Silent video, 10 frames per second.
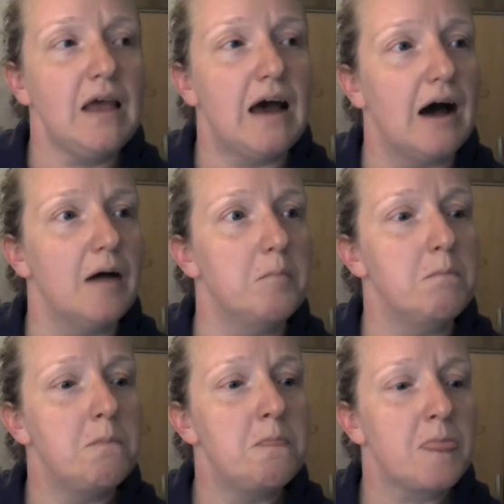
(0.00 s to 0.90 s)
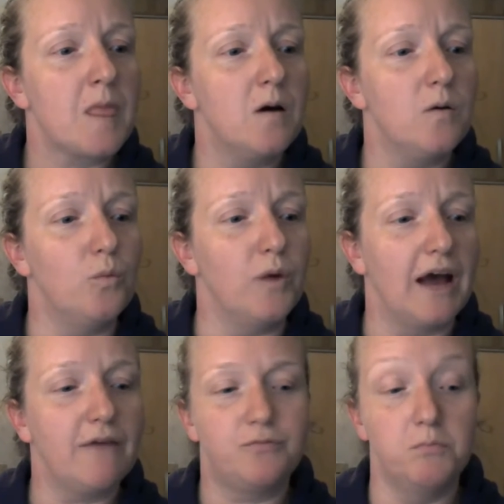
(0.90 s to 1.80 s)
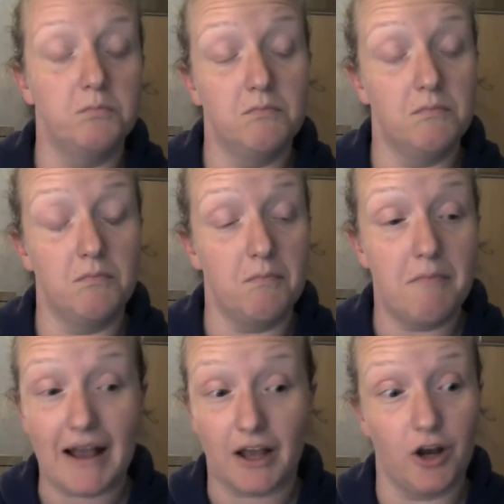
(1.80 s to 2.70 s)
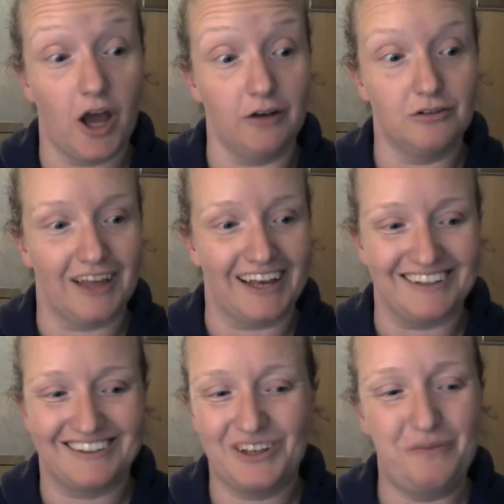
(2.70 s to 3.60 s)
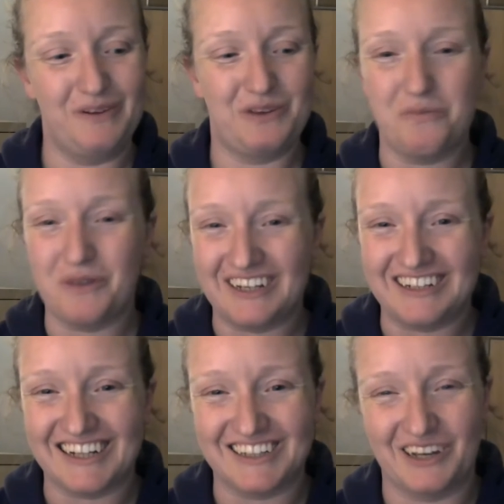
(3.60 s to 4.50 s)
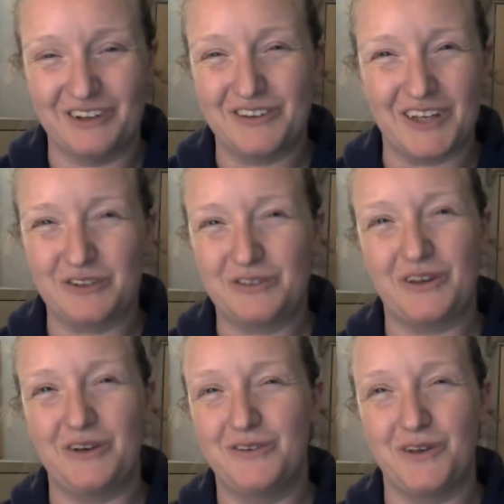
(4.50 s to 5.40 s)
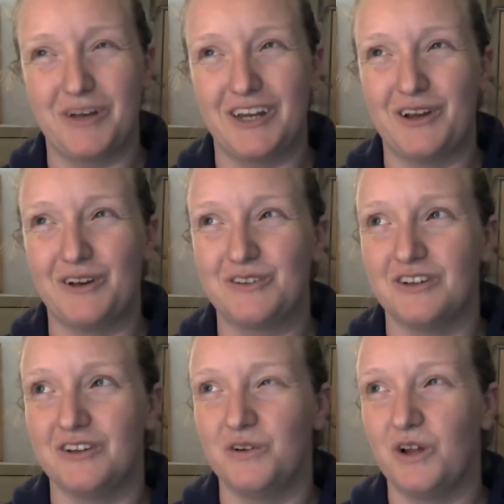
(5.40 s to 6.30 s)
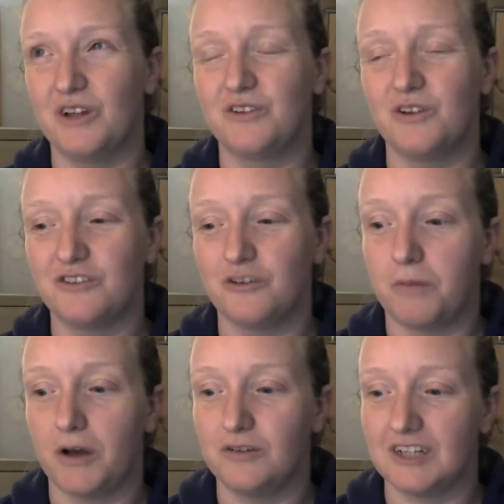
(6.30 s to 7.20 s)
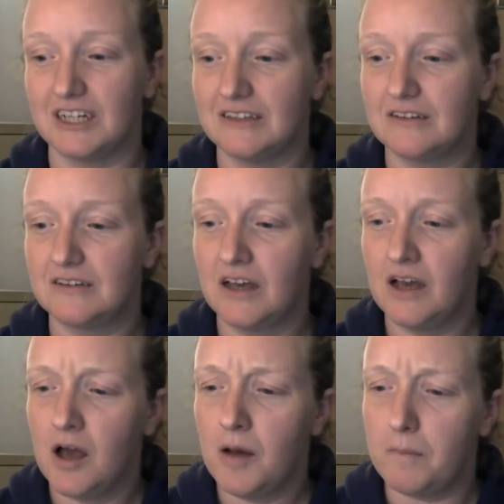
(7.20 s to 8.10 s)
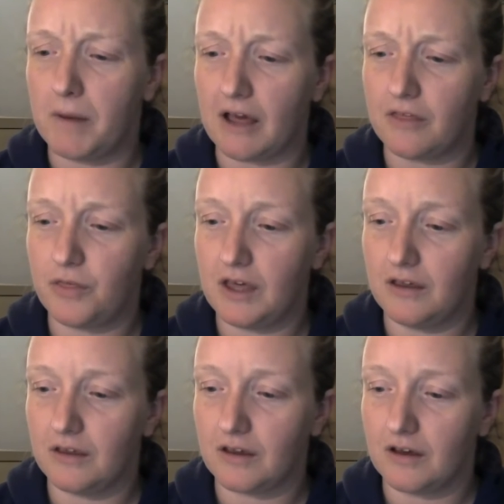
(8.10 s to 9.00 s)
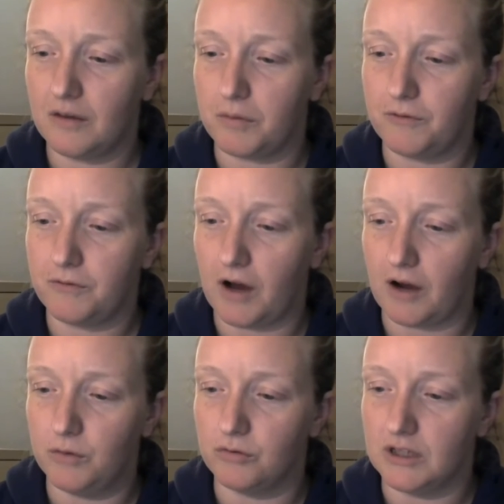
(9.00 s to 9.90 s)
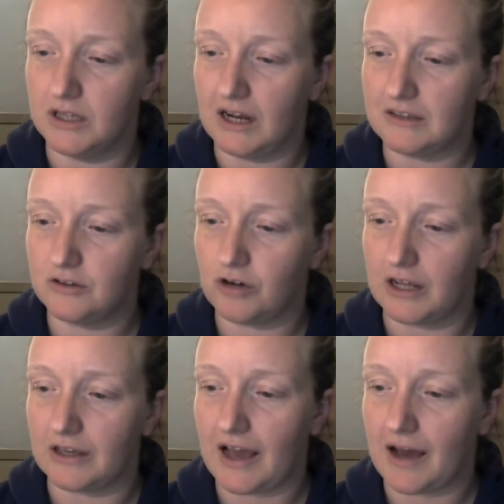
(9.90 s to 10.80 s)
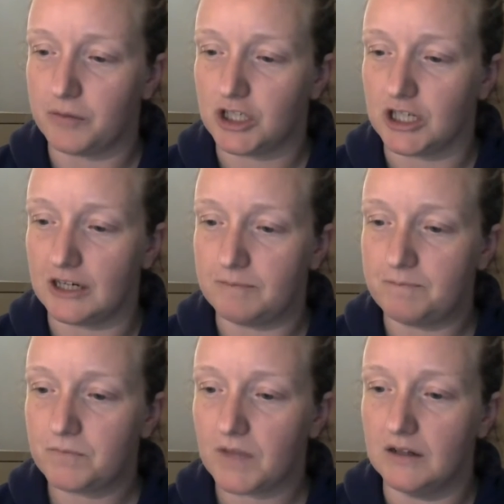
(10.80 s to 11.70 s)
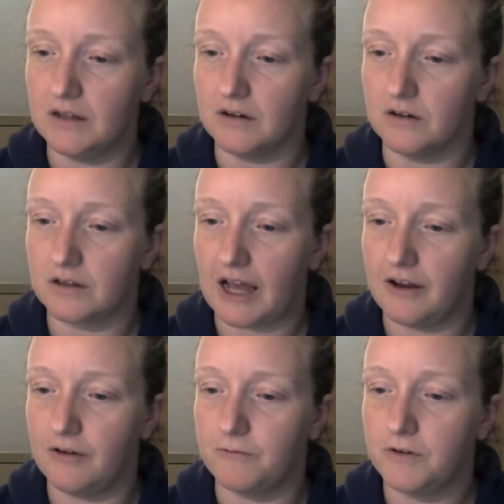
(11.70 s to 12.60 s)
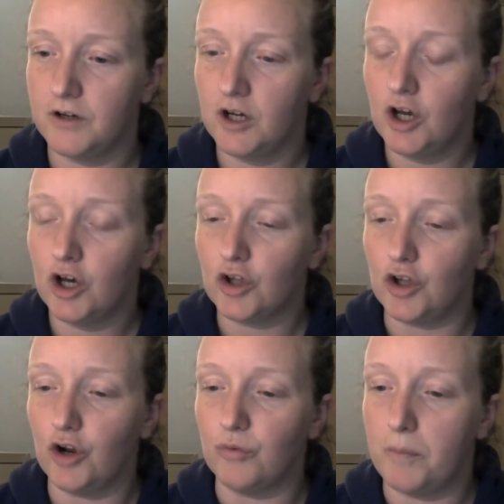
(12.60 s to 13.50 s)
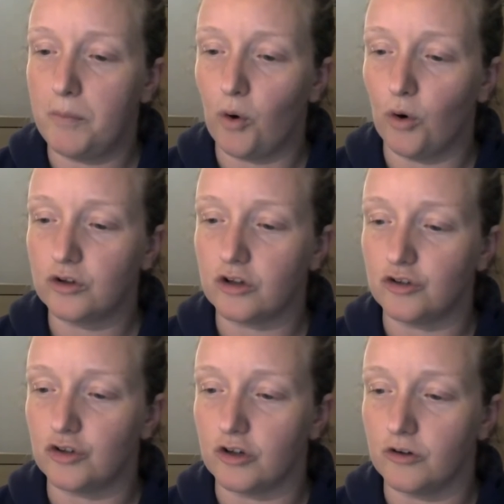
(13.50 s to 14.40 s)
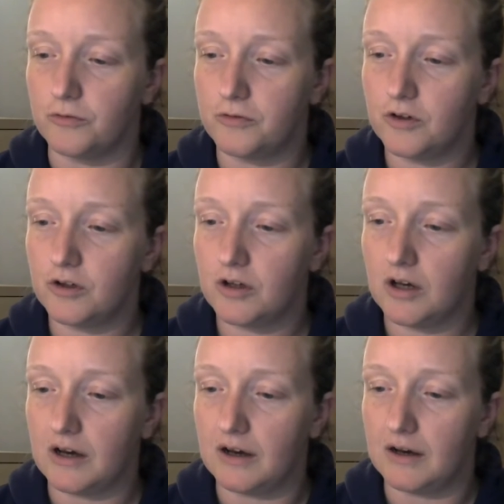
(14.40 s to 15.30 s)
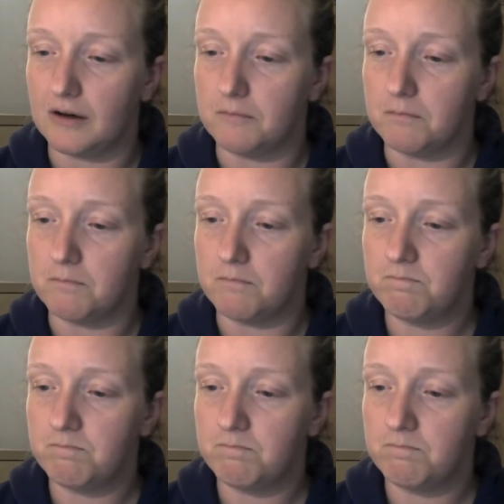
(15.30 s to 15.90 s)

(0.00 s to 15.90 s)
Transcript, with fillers: Um, we have mega notes, like super, super detailed notes, like so, so many notes and lots and lots of post its. But I think bef- I would really like to try and capture a little kind of, you know, report on sort of um,